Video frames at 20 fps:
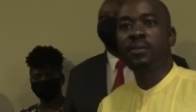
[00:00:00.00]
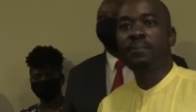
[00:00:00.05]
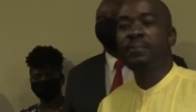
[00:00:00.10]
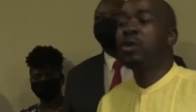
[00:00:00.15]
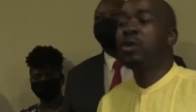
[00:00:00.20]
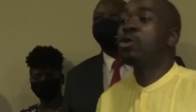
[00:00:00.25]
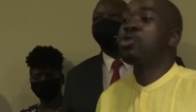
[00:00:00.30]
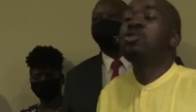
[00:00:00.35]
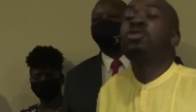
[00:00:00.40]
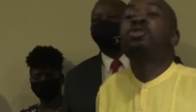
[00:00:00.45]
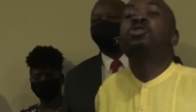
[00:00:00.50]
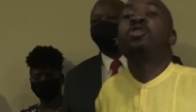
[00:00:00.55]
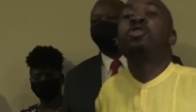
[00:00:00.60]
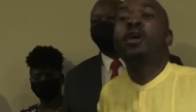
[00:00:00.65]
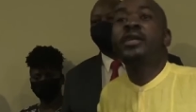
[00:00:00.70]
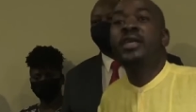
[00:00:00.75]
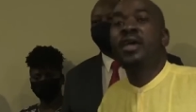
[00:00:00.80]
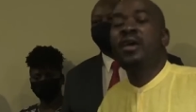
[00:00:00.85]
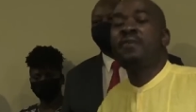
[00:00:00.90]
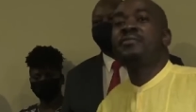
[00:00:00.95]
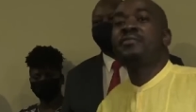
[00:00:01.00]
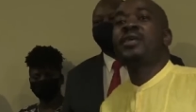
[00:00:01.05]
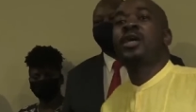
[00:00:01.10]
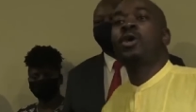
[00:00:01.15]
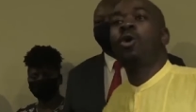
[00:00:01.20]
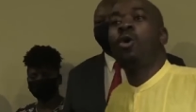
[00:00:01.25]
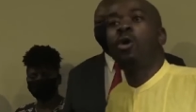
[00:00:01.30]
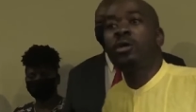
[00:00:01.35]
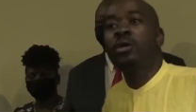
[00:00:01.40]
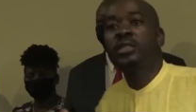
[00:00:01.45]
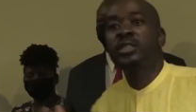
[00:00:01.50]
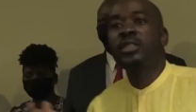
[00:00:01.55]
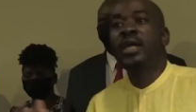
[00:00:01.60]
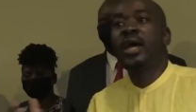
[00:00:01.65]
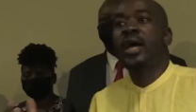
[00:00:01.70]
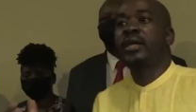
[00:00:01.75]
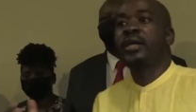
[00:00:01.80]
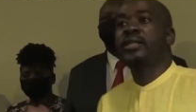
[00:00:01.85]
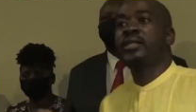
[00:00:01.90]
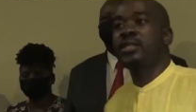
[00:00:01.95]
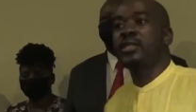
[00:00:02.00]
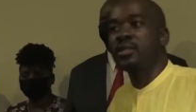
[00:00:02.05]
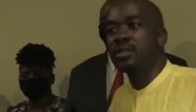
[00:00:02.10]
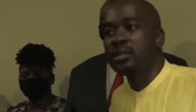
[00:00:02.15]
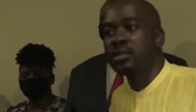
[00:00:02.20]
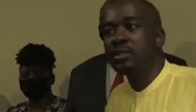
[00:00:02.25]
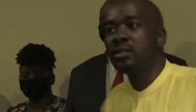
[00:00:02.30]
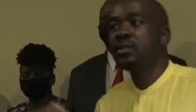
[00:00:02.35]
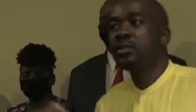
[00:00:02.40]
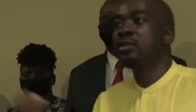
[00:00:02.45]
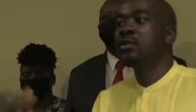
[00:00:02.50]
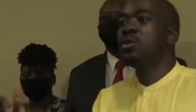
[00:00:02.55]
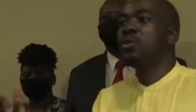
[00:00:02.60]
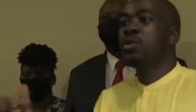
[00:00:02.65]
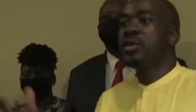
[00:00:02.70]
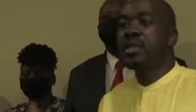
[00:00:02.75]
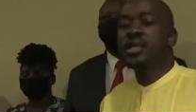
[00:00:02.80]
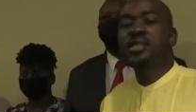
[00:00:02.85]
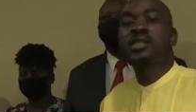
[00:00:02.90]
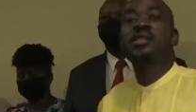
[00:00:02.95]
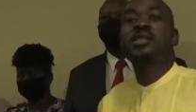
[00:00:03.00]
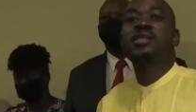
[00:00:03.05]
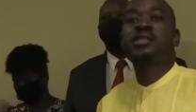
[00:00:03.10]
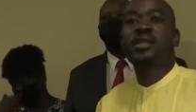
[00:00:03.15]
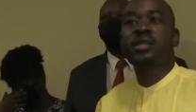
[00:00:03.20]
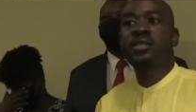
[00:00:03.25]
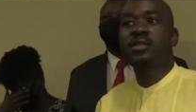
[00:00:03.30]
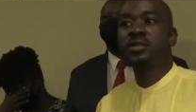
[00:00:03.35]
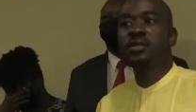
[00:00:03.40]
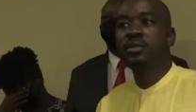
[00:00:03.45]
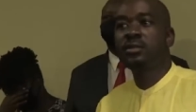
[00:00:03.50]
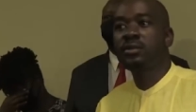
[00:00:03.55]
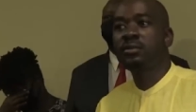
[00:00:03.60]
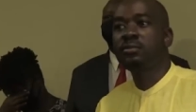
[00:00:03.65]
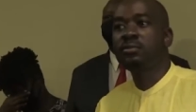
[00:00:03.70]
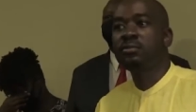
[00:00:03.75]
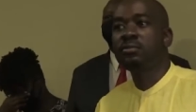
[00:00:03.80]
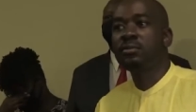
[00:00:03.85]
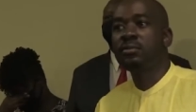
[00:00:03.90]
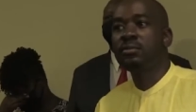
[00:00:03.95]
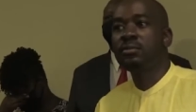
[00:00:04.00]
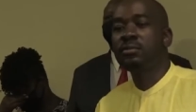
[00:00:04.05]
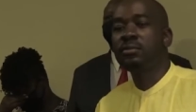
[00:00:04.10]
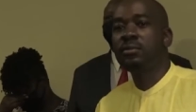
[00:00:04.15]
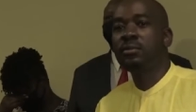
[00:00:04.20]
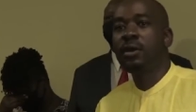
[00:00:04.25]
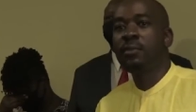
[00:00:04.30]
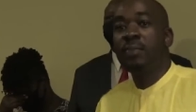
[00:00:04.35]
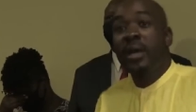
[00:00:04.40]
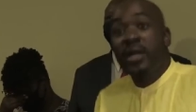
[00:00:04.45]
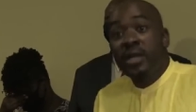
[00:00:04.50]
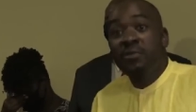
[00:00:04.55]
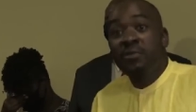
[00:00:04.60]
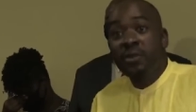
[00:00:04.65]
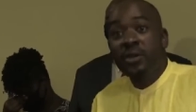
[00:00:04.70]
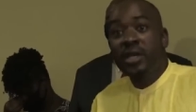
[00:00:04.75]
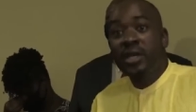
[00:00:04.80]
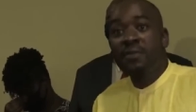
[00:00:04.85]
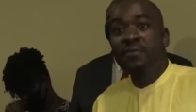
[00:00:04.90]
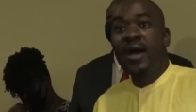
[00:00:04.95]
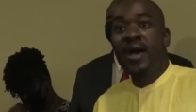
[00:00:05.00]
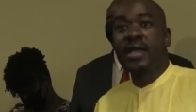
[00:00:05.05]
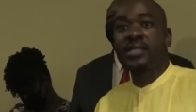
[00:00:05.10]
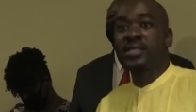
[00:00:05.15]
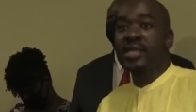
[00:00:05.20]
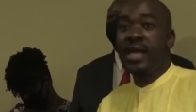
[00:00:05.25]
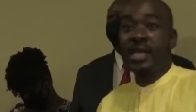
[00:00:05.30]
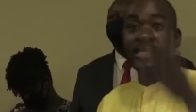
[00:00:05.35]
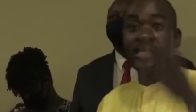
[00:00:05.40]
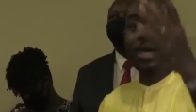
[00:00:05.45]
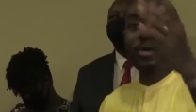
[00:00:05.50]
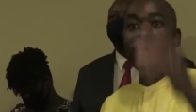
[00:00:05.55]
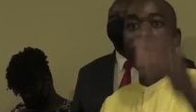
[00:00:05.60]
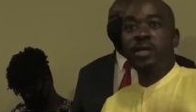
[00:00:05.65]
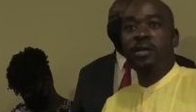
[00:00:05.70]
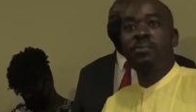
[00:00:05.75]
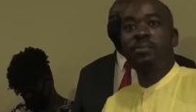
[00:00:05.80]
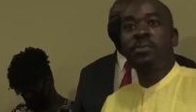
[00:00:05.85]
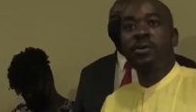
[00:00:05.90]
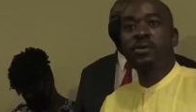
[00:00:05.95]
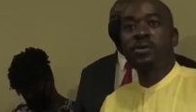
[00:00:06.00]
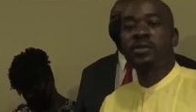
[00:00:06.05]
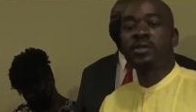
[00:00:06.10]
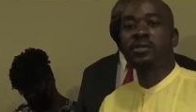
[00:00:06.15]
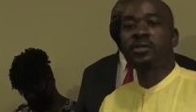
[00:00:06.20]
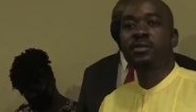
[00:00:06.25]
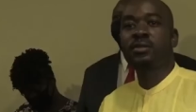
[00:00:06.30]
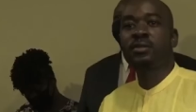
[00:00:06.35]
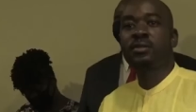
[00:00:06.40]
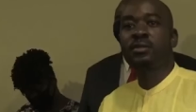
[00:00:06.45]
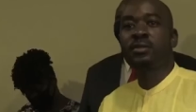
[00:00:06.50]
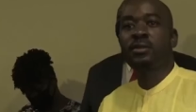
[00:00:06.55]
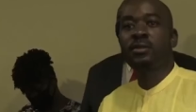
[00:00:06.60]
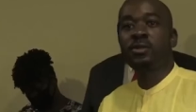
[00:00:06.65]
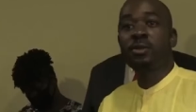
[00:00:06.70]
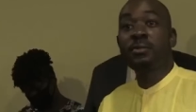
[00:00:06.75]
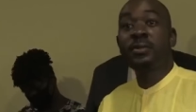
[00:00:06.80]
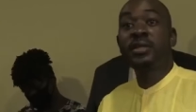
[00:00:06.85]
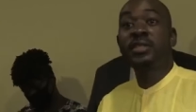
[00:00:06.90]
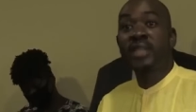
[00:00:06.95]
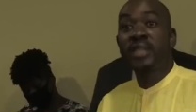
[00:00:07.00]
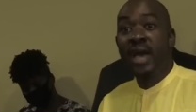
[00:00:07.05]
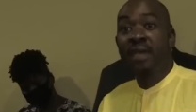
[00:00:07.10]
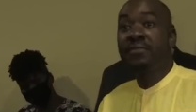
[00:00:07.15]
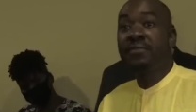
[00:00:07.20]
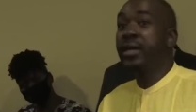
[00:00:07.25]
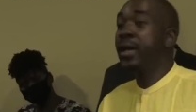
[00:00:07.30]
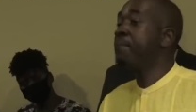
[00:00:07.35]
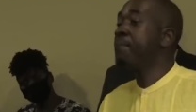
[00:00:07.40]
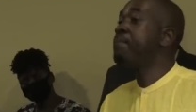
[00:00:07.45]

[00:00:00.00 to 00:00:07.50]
Because you don't have the contract with the citizens. But if you give us just a week, Bruce, you'll be driving a